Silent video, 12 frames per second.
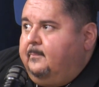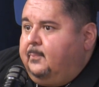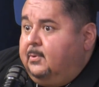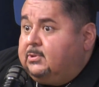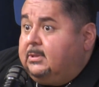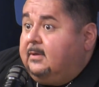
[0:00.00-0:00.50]

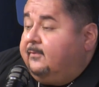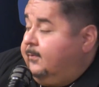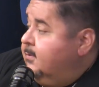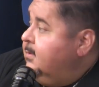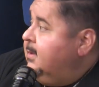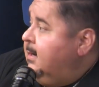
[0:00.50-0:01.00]
pushing us
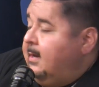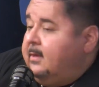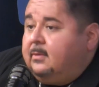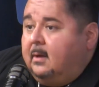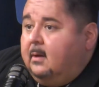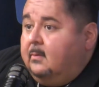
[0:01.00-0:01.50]
further
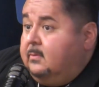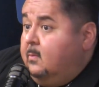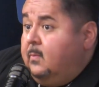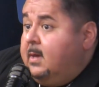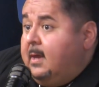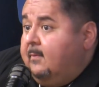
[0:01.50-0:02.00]

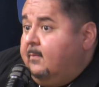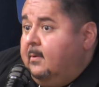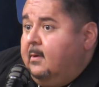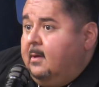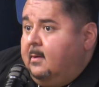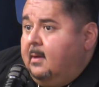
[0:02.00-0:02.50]
than we
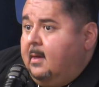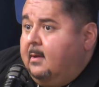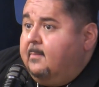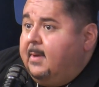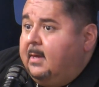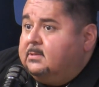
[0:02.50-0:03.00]
ever
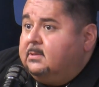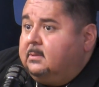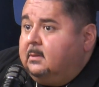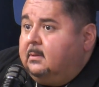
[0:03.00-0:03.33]
had imagined.